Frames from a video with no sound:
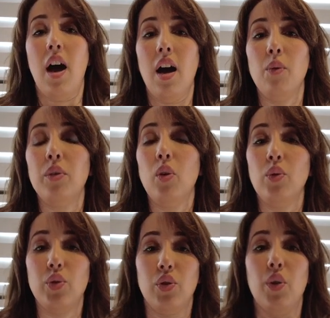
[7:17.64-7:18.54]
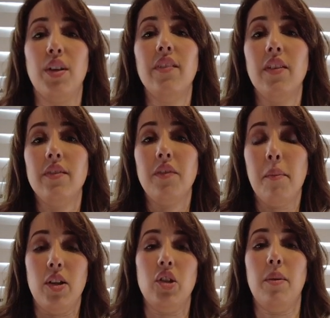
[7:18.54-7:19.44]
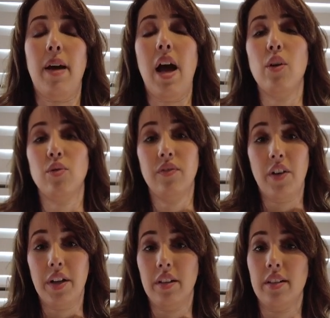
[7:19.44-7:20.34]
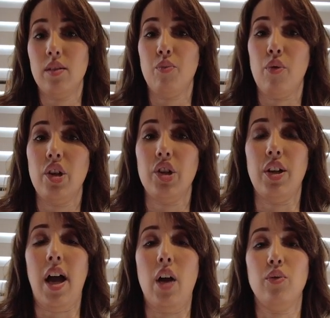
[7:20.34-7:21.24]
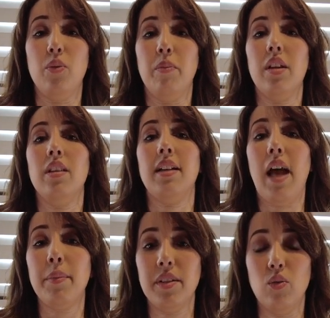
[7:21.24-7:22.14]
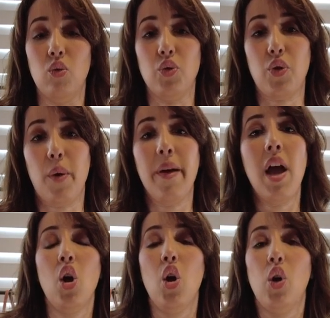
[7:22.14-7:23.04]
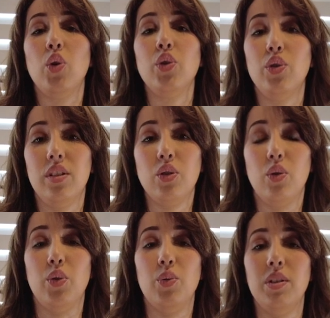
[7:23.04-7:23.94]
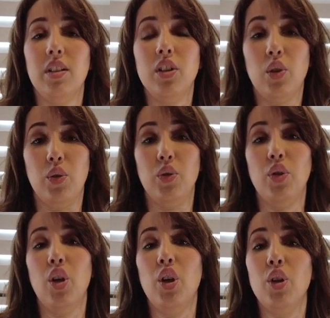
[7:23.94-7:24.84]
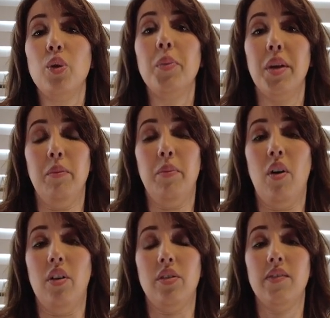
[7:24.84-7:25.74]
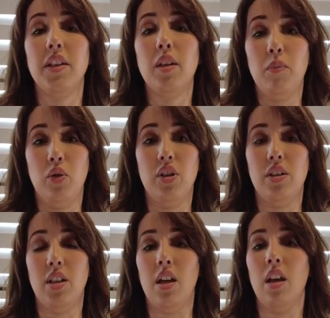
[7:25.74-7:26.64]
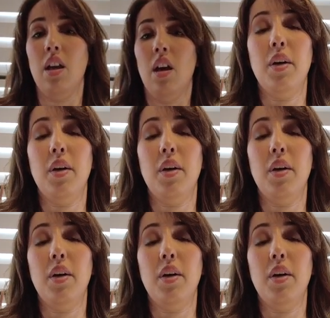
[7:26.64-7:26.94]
I will also give information about how to find inspiration, how to build a capsule wardrobe. Also, this course would include you being part of a community,